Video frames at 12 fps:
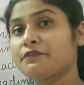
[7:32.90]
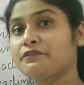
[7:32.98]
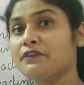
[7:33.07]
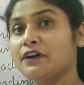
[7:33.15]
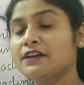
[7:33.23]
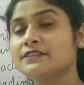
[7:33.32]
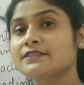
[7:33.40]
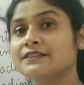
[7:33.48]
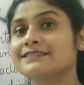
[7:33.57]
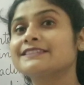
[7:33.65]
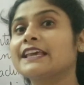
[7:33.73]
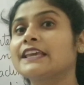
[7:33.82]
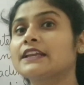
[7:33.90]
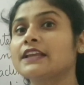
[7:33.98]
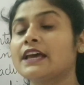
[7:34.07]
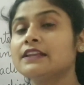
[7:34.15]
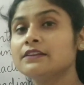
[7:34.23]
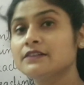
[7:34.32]
1st, 2nd
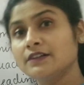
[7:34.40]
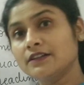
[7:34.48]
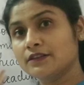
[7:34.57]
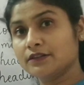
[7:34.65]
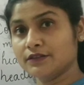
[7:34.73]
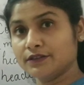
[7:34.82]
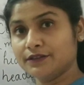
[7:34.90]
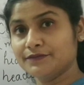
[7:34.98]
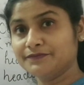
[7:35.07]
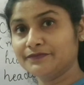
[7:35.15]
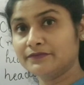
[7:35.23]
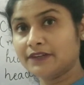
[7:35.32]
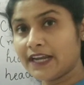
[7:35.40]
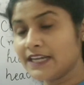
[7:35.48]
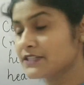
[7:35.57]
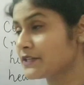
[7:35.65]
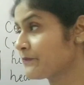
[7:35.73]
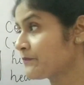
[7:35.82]
and 3rd.
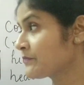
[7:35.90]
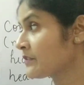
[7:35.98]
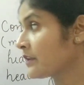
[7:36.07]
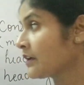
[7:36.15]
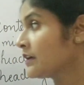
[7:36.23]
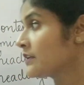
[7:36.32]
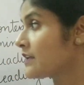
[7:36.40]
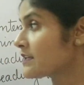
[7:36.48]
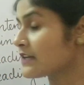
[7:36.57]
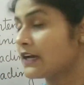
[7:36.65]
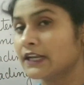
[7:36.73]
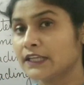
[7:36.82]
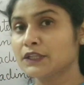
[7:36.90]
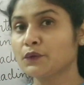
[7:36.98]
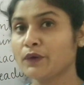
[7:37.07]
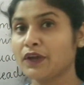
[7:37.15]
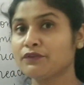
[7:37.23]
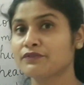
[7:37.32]
Right? There's another
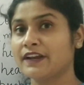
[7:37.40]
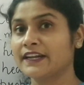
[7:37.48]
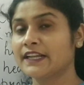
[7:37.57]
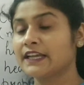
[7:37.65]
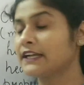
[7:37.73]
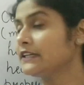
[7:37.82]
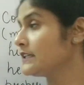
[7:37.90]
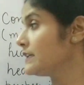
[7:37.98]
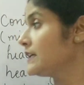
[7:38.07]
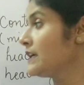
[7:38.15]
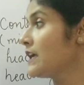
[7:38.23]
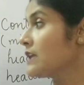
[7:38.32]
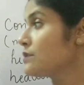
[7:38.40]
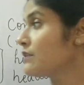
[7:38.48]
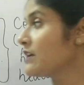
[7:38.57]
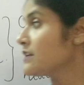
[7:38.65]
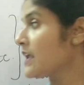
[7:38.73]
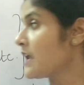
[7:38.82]
way of writing it. You
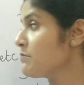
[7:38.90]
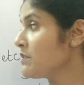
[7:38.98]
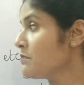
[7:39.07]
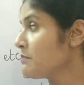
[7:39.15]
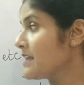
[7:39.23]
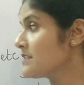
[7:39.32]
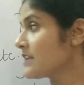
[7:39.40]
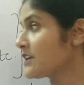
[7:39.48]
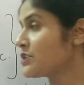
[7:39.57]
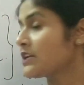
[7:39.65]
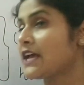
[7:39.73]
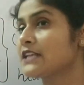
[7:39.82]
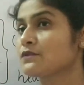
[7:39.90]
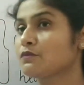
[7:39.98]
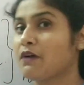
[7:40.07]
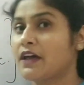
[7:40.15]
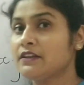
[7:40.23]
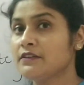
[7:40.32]
can name the main section as
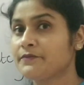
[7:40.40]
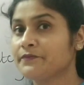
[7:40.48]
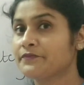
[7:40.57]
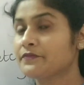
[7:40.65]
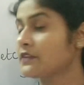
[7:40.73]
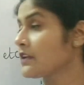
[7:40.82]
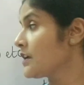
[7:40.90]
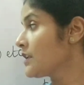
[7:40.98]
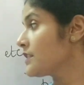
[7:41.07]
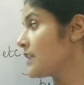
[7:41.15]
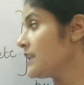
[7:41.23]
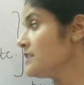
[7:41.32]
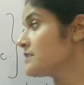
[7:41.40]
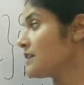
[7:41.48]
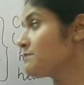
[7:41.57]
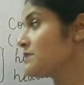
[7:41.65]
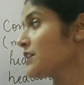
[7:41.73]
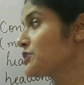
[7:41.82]
1. Then
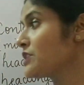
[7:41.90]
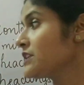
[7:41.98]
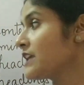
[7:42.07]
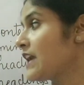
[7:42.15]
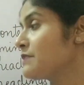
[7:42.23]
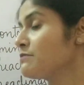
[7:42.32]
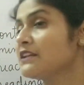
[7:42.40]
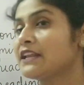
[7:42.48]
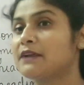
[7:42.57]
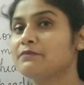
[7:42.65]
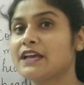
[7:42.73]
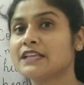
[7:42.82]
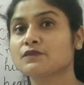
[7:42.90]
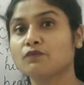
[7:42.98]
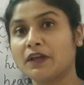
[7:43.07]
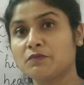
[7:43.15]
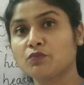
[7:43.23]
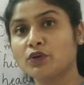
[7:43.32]
subsection can be named as
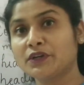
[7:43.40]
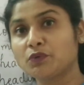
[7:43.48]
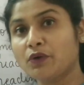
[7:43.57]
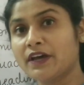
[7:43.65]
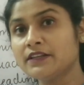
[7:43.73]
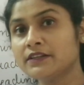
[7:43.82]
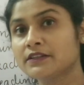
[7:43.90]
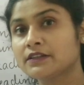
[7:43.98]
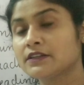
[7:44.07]
1.1